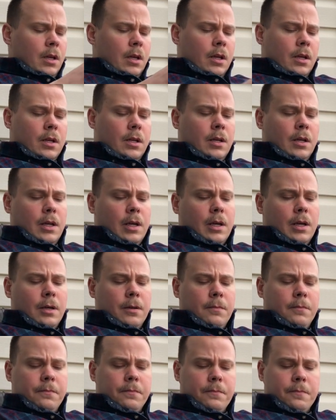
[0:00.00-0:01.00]
And
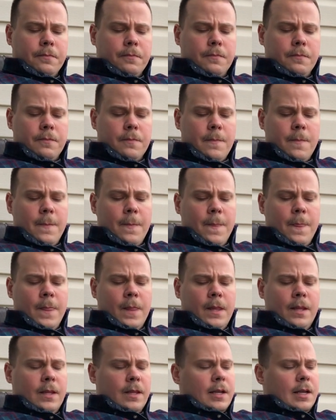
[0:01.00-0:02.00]

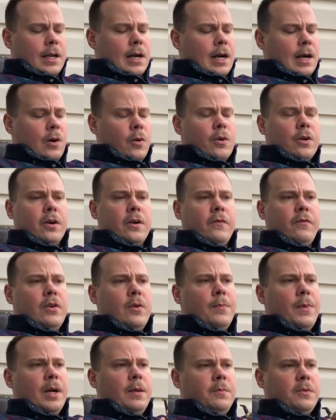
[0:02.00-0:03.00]
I ordered a few
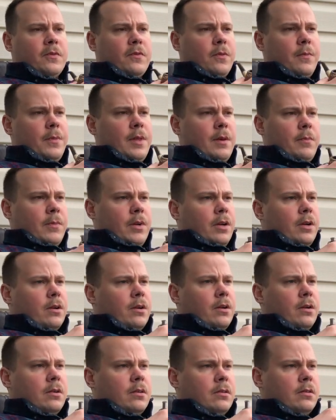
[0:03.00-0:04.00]
pipes from them
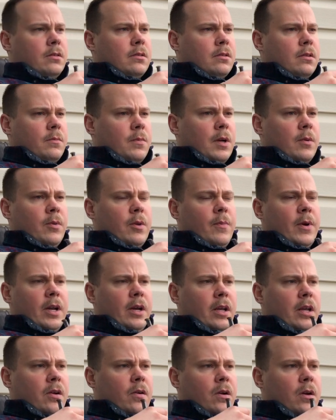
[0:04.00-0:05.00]
here probably about
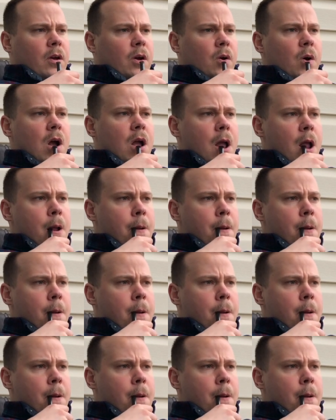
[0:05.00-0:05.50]
a year ago.